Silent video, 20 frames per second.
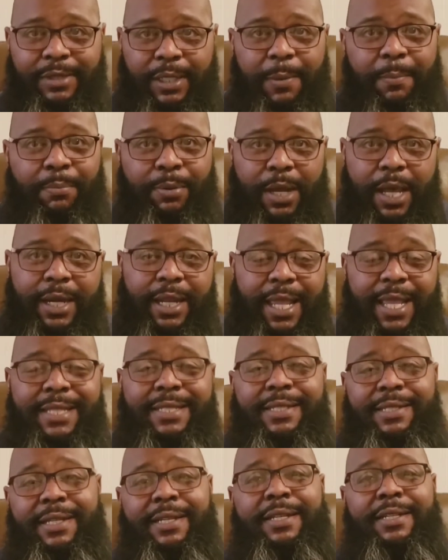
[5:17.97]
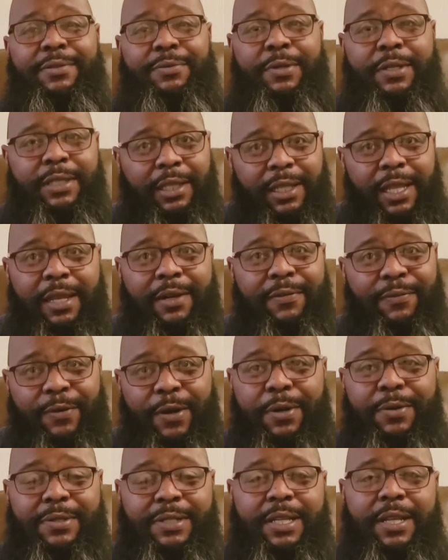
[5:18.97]
Prada has done what a lot of
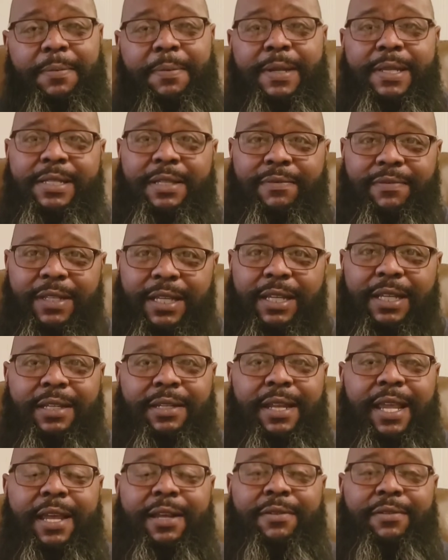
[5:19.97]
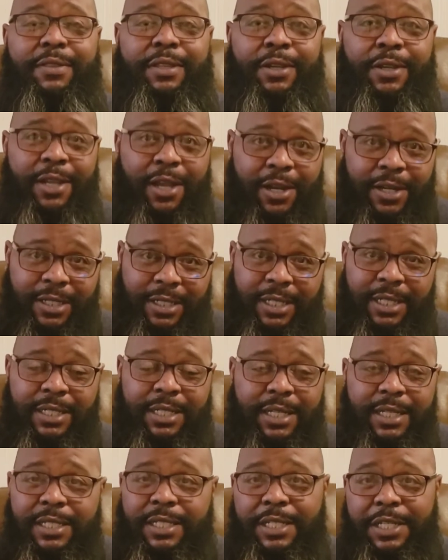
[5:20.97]
fragrance companies have done now. They are
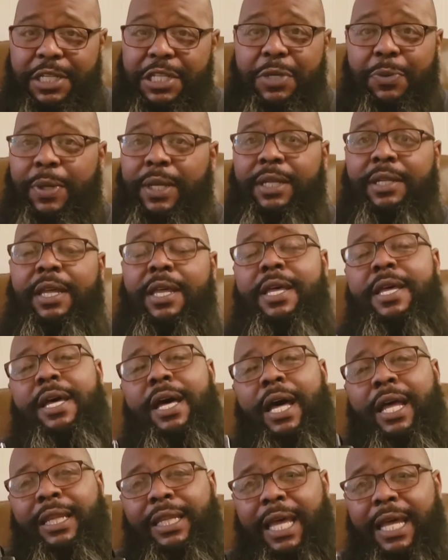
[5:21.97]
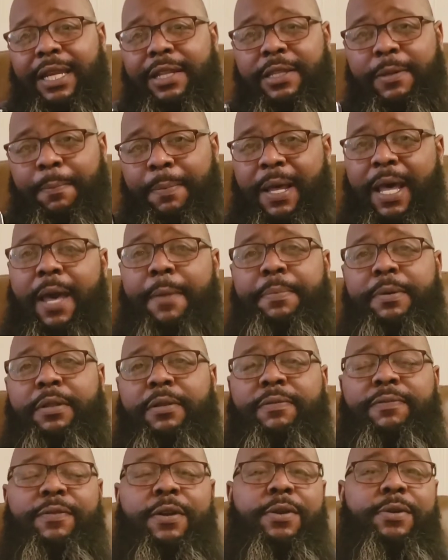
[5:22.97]
discontinuing a lot of the
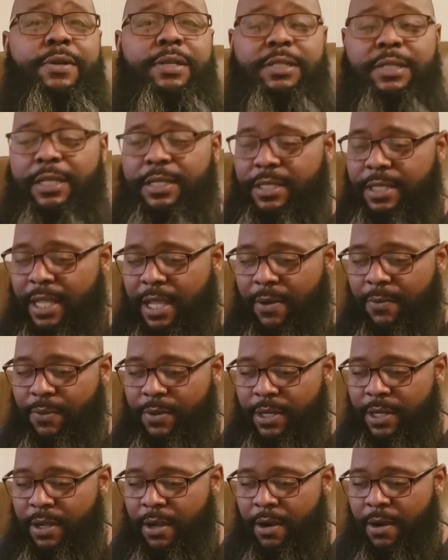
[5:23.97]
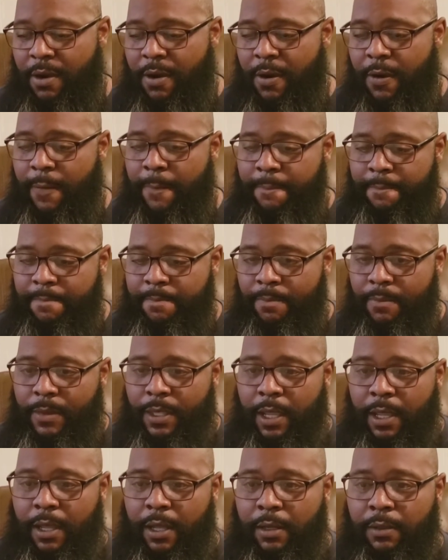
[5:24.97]
popular fragrances that we are
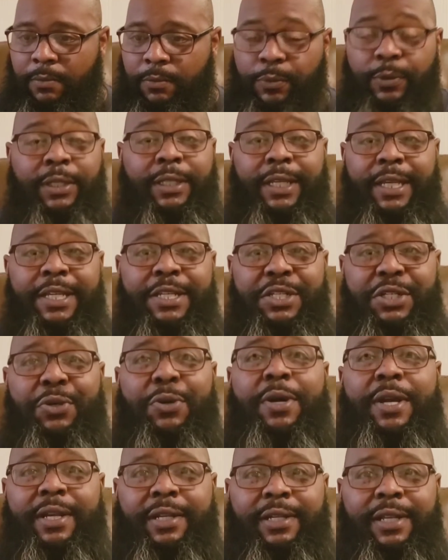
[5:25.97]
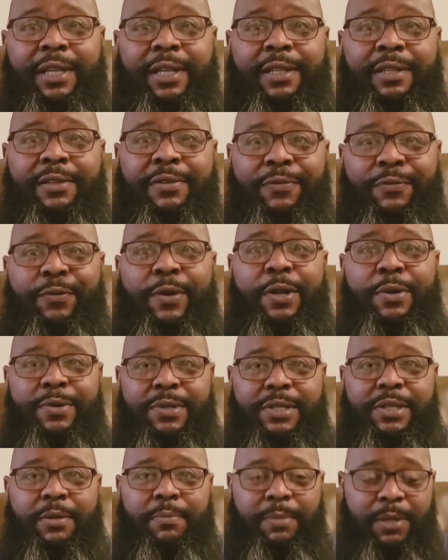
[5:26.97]
really enjoying in the
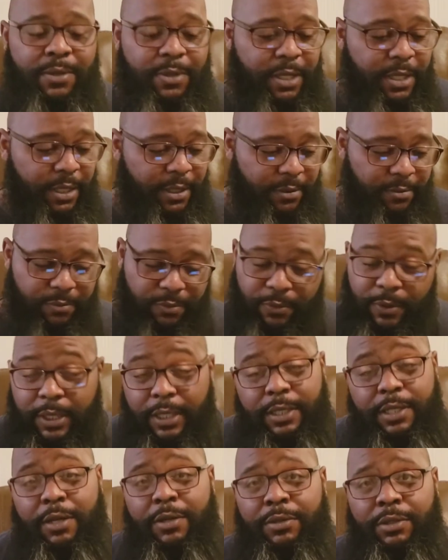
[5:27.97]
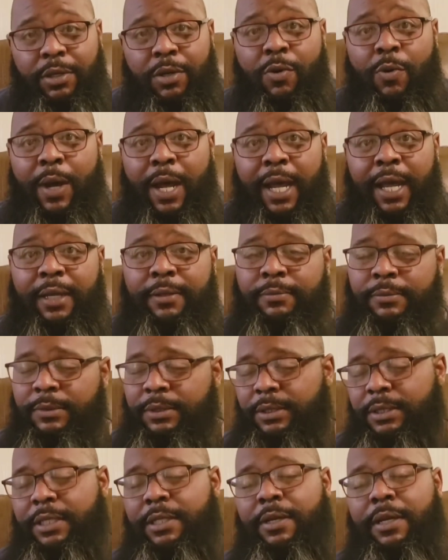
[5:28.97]
fragrance community. Really don't know why.
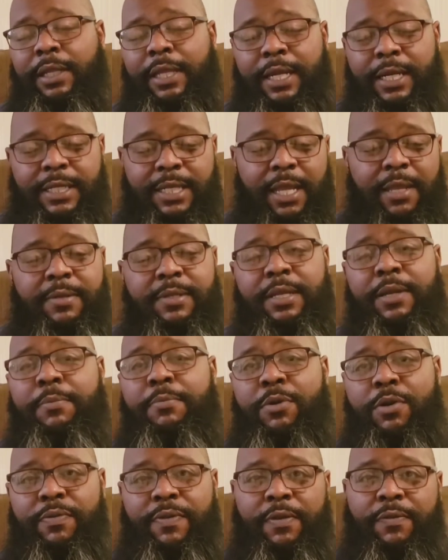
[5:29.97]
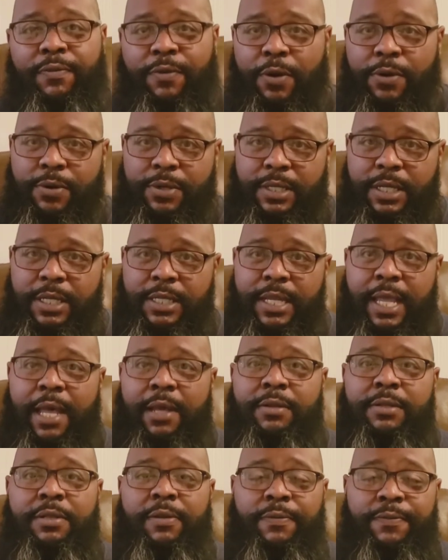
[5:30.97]
You know, a lot of times they're moving fragrances
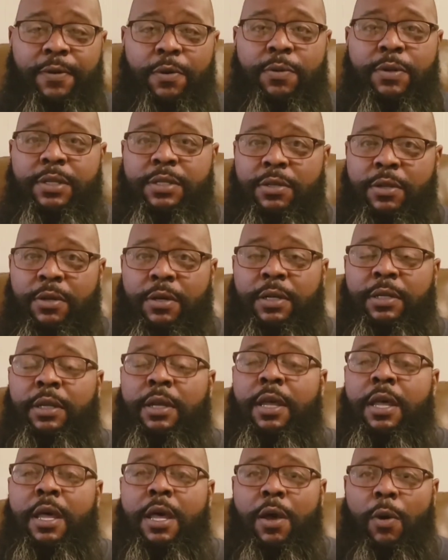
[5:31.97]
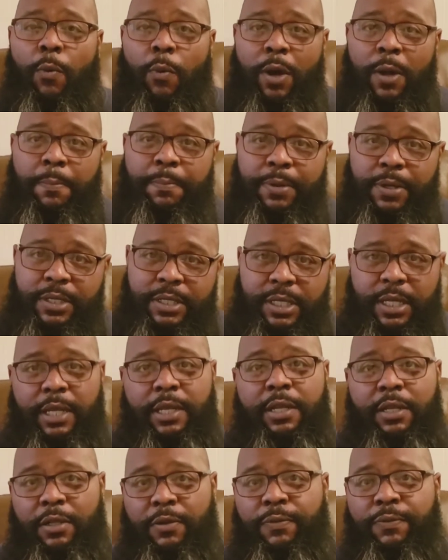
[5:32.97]
out to focus on one
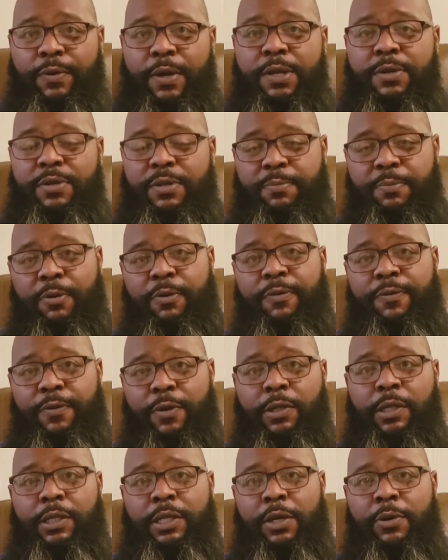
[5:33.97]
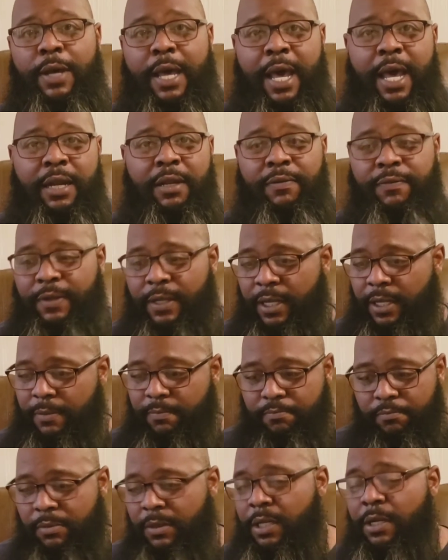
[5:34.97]
particular fragrance portfolio out of,
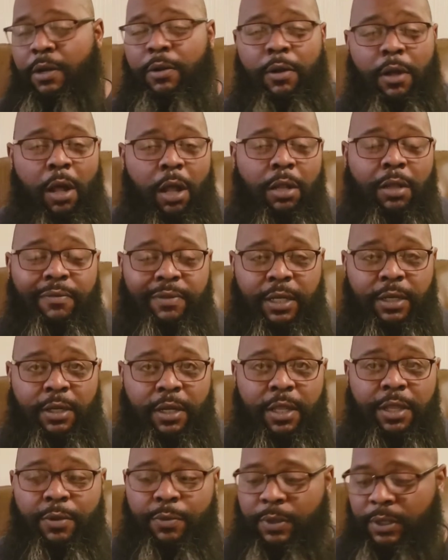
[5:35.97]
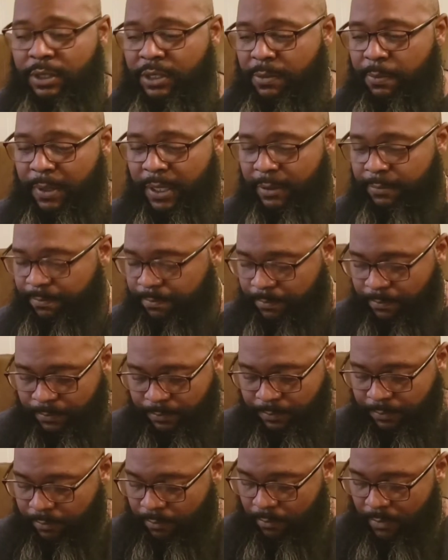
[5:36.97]
you know, all of their other ones. But
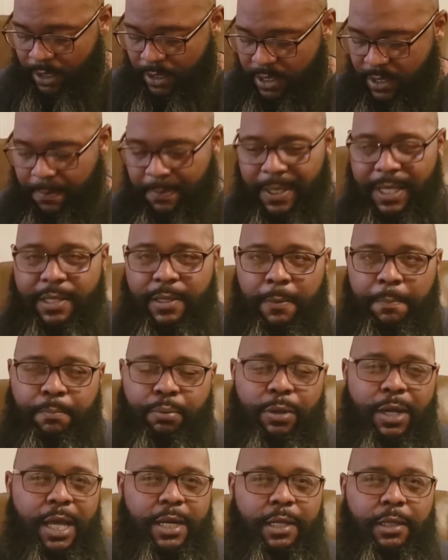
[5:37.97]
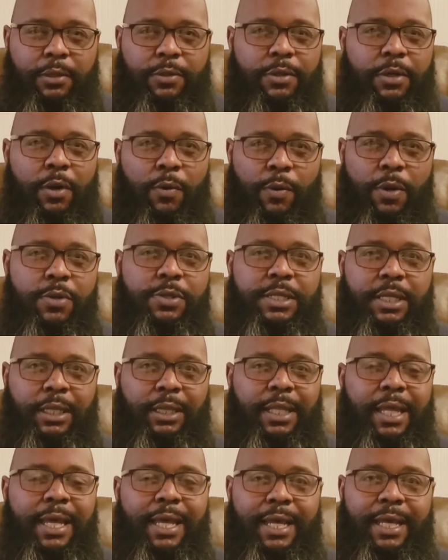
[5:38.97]
to me, the Prada Luna Rossa
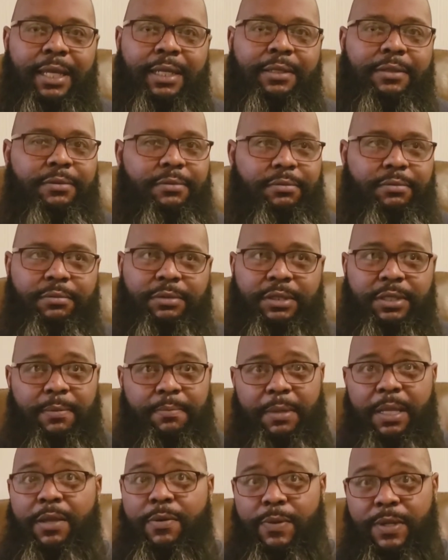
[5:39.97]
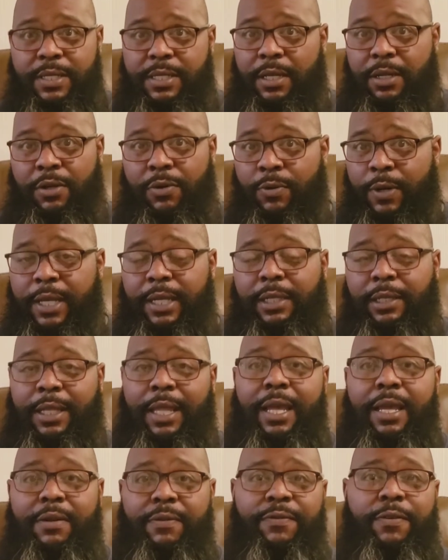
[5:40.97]
line, to me, was a great
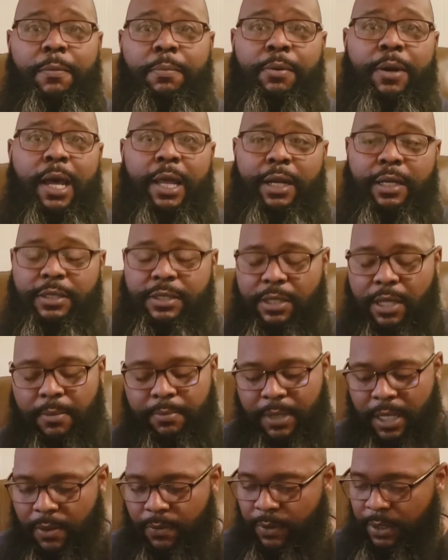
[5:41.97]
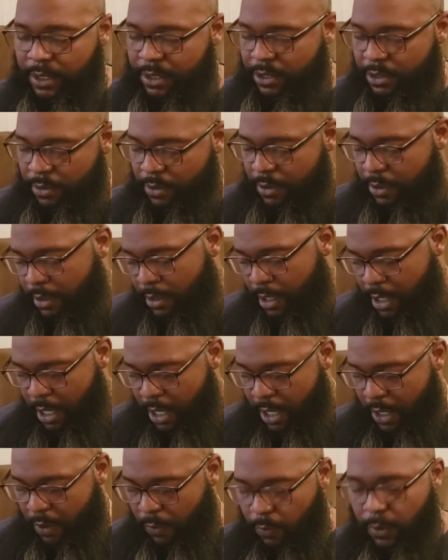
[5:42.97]
line for Prada. So I'm not really sure
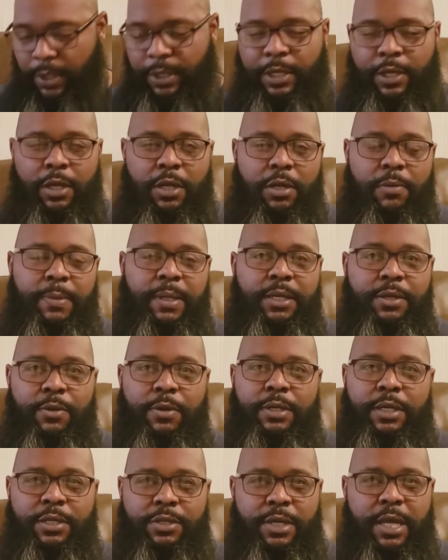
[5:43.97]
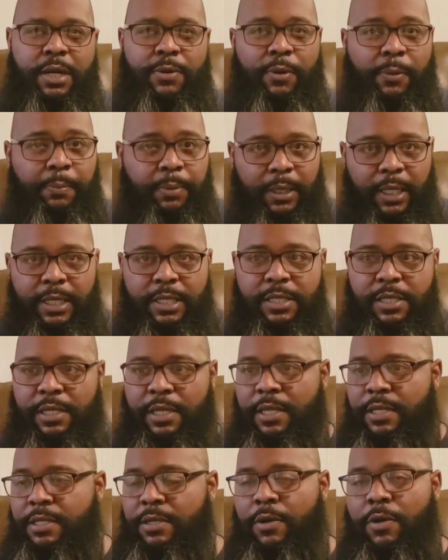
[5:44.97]
what they're going to be doing to try to replace
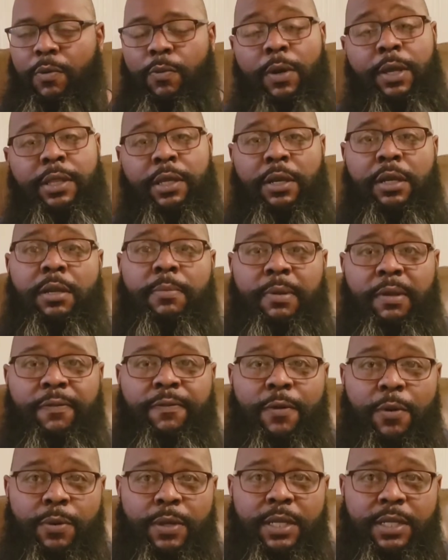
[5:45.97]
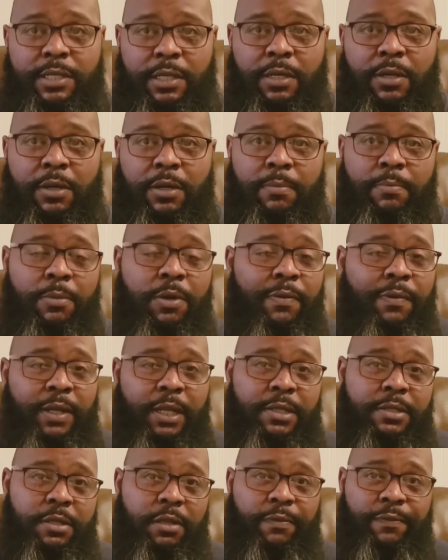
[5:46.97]
this, or what they're going to be focusing on moving
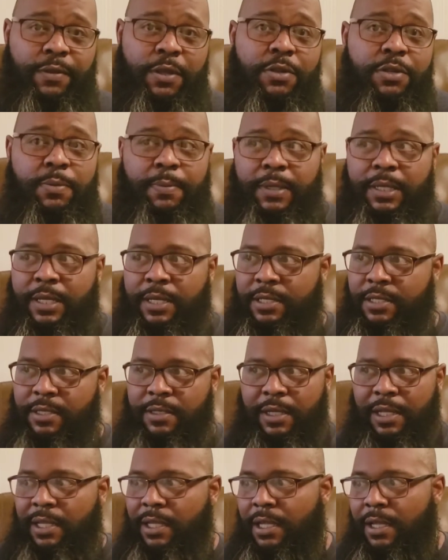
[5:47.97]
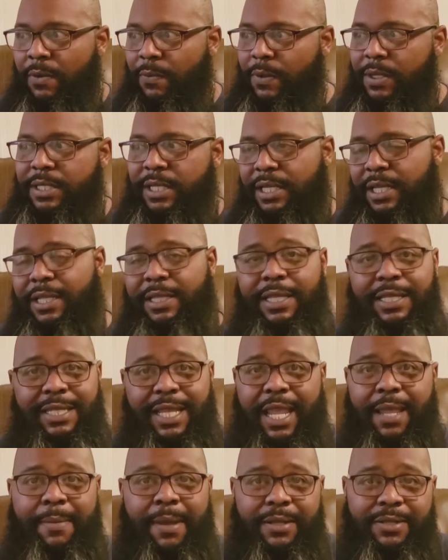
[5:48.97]
into the future, because once again, this
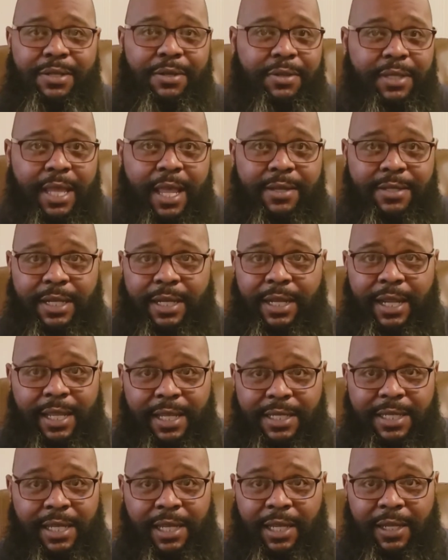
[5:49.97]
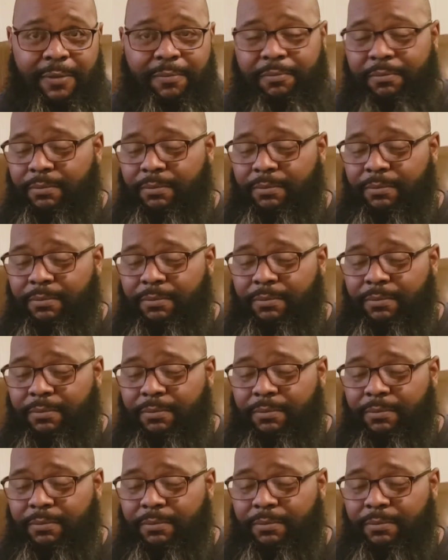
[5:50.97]
came out 2018.